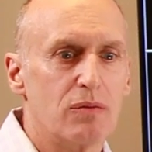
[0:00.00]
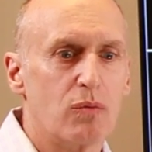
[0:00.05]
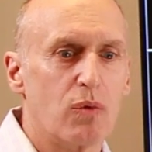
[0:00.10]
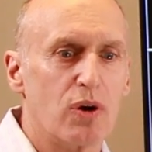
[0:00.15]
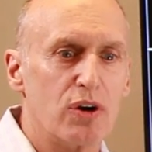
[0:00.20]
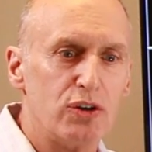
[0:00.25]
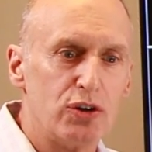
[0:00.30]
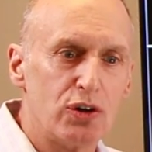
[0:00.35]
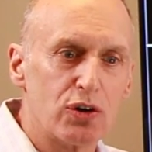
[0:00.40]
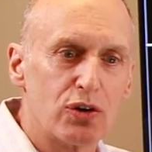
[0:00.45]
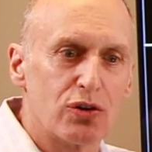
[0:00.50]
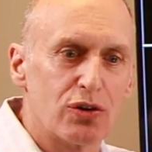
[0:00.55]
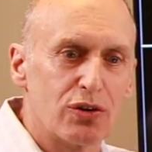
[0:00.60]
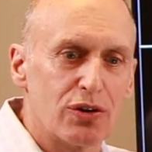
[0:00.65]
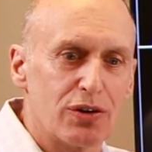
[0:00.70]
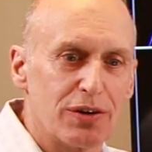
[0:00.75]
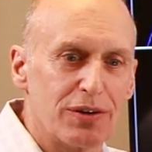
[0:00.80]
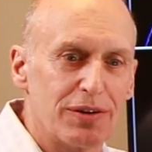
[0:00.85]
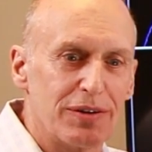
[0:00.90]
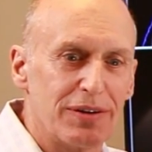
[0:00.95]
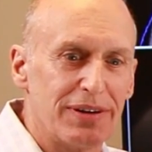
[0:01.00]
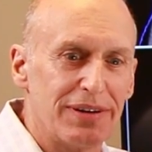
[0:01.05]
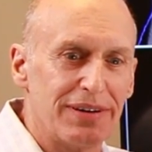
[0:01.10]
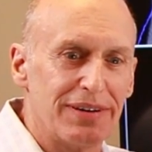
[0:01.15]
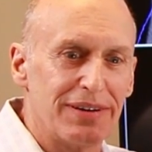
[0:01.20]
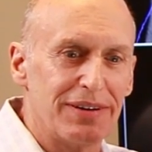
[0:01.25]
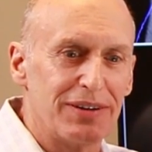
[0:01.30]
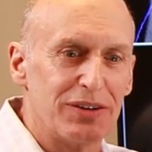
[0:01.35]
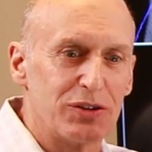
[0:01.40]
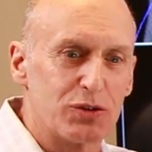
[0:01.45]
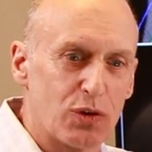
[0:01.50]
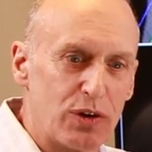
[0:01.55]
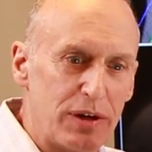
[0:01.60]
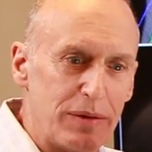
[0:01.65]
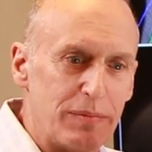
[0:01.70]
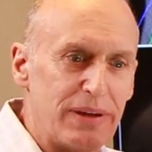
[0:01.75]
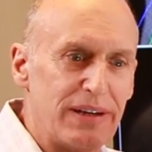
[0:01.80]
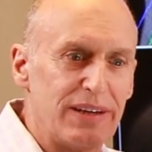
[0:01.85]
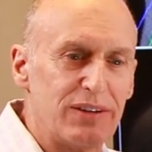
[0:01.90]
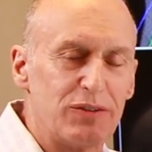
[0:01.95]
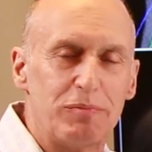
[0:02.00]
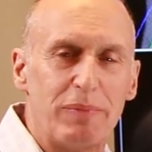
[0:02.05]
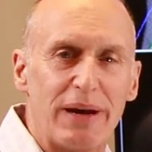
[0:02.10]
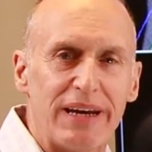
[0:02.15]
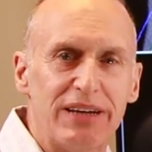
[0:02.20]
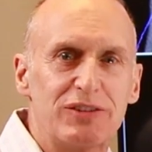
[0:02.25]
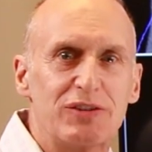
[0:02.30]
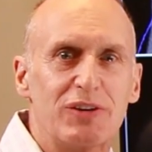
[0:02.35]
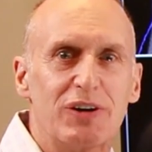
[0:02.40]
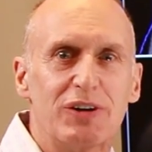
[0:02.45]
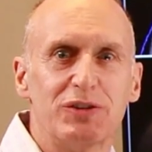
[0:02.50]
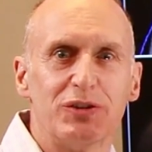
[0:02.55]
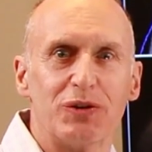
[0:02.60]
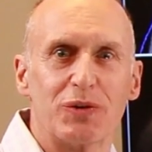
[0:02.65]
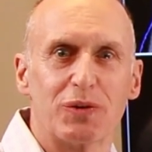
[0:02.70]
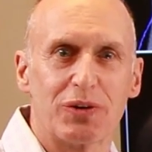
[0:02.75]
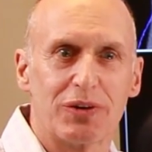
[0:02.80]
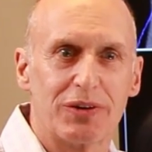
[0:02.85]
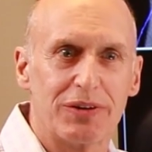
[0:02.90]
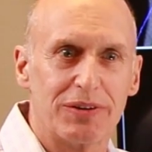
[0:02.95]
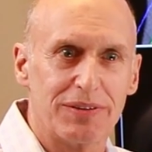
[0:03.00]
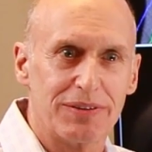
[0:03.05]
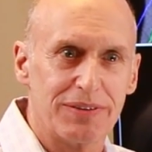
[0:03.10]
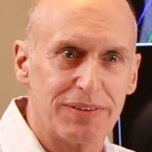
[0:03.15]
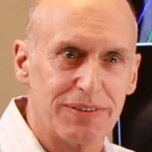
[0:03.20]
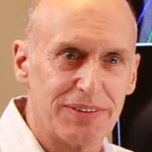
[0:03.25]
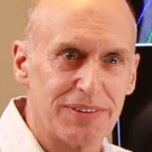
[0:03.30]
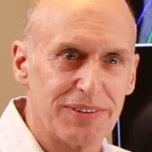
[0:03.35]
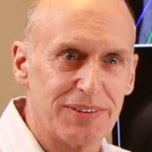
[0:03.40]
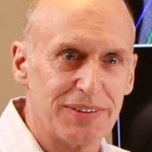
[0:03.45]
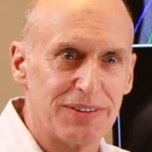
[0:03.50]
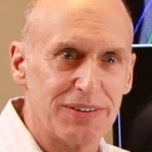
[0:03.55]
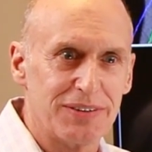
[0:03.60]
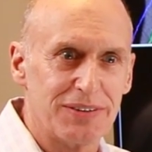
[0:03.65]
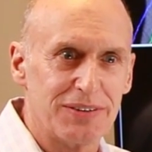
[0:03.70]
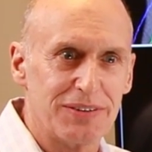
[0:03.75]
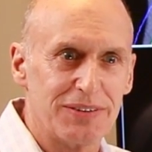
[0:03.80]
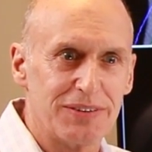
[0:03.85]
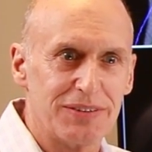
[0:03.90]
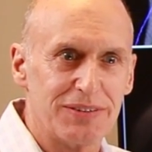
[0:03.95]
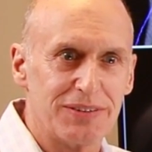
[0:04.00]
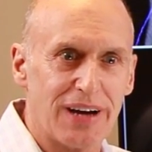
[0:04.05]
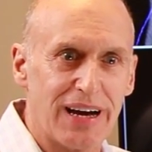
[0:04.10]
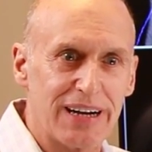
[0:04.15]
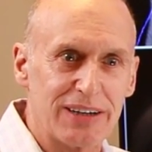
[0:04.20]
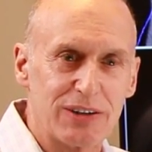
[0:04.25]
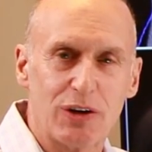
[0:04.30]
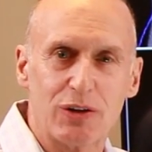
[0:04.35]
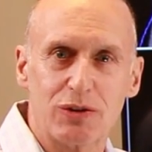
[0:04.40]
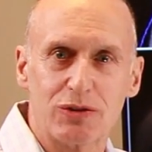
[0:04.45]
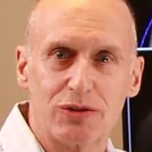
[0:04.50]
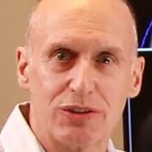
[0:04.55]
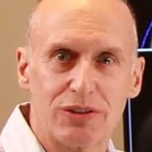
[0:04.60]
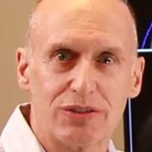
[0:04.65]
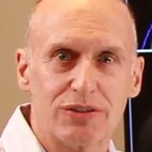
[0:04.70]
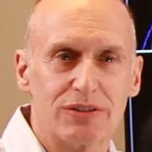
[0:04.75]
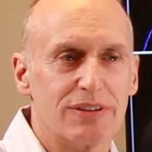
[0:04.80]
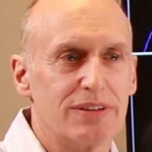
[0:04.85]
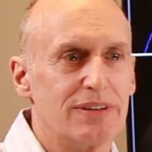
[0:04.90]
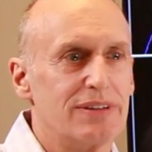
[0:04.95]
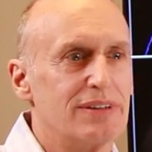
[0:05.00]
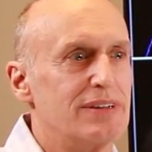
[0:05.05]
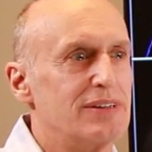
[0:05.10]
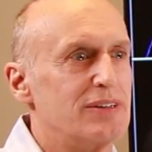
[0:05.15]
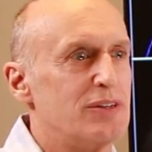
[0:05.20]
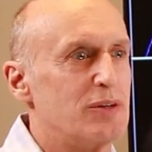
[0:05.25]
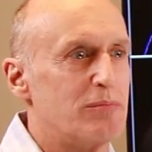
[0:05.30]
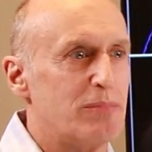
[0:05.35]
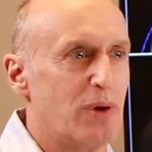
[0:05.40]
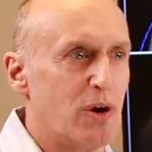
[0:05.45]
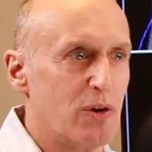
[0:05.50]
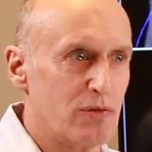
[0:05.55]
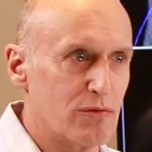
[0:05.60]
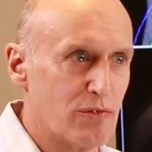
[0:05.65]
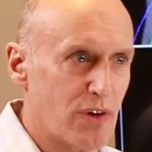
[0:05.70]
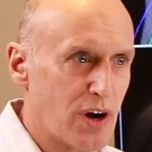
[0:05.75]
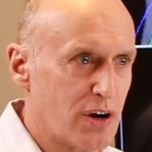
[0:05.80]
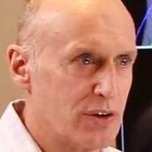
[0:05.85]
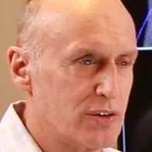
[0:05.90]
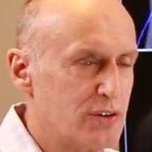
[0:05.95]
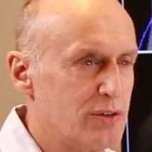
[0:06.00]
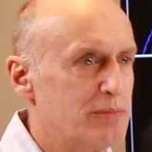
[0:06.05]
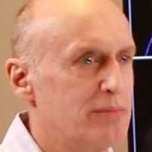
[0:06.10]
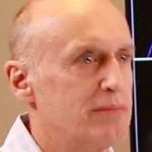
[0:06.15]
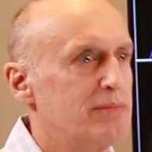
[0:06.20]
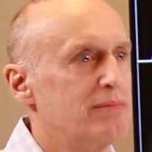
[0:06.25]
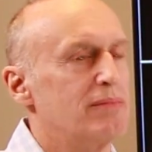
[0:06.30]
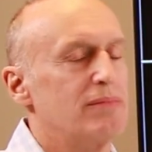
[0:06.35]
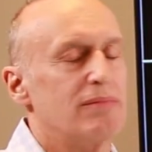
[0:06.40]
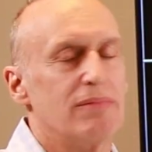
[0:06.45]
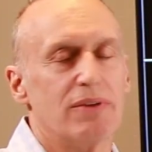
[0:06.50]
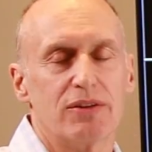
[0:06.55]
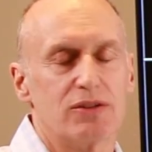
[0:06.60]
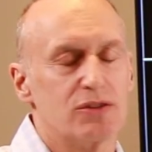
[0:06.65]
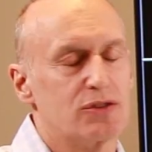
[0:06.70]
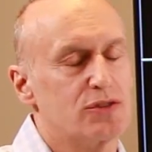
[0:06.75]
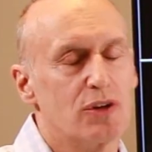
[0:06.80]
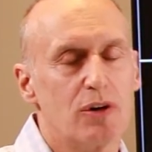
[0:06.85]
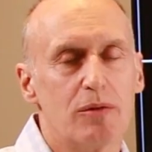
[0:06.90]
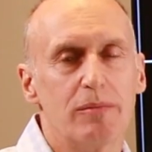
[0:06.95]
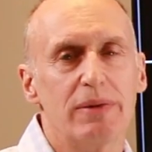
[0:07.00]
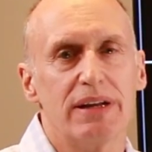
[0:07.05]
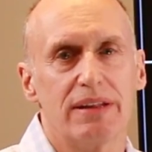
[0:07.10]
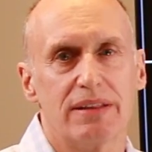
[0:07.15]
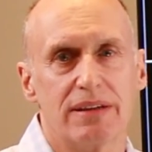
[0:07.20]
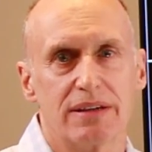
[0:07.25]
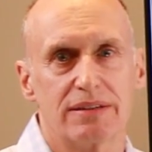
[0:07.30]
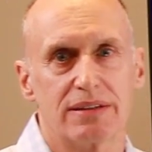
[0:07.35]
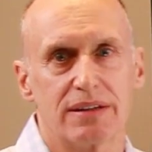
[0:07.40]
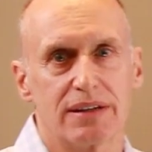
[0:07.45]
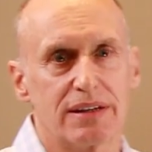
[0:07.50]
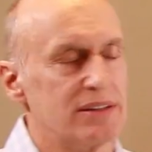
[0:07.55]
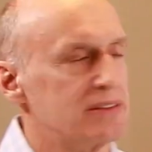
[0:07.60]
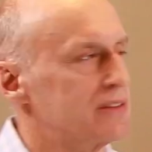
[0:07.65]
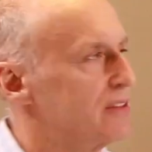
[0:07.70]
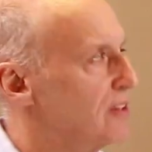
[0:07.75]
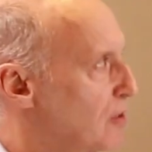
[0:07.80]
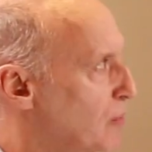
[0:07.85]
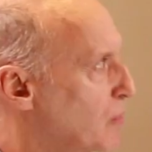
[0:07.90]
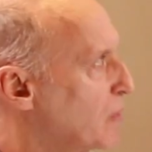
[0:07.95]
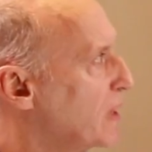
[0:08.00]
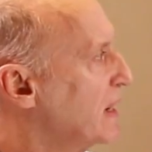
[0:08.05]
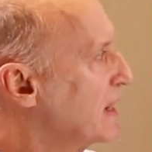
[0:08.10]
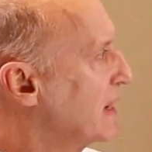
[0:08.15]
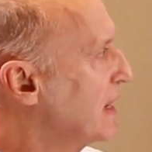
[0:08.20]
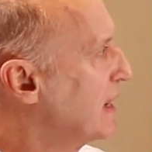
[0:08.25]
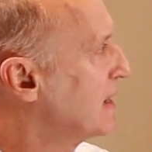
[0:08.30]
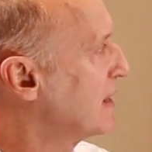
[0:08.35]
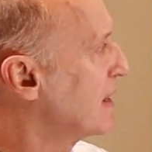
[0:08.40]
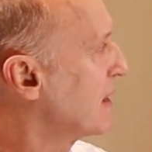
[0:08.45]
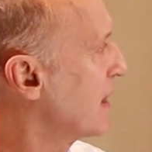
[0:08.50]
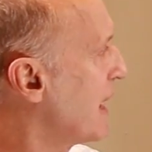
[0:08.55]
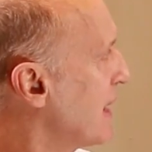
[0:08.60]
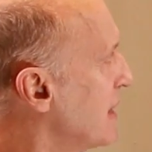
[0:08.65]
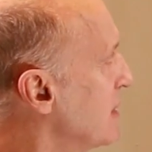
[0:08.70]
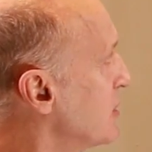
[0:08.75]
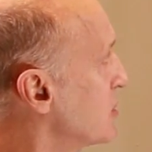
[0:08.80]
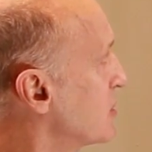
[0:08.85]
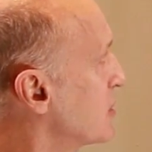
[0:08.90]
where your treatment is based on your diagnosis, your bone volume. There's so many things to consider. We're going to get into that in